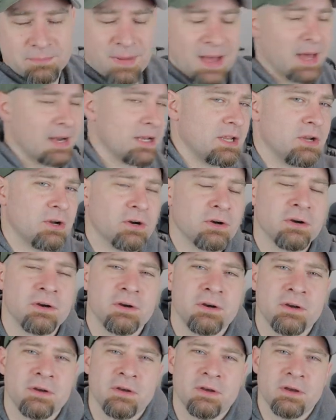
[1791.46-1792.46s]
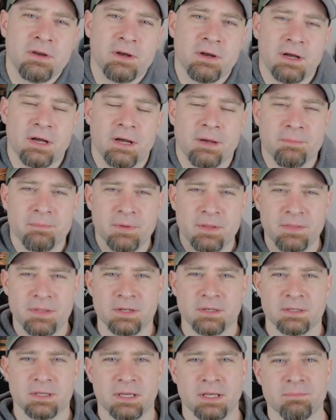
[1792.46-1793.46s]
up out of here um, and
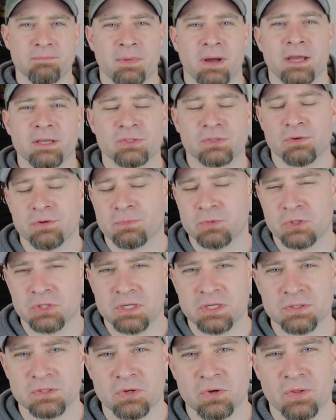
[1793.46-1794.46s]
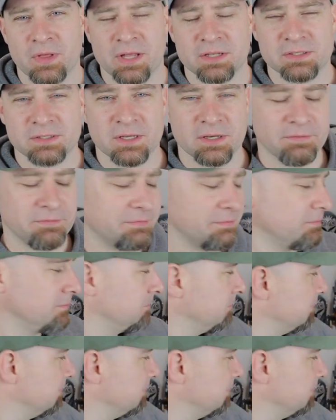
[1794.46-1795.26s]
then get my sewing machines and all that stuff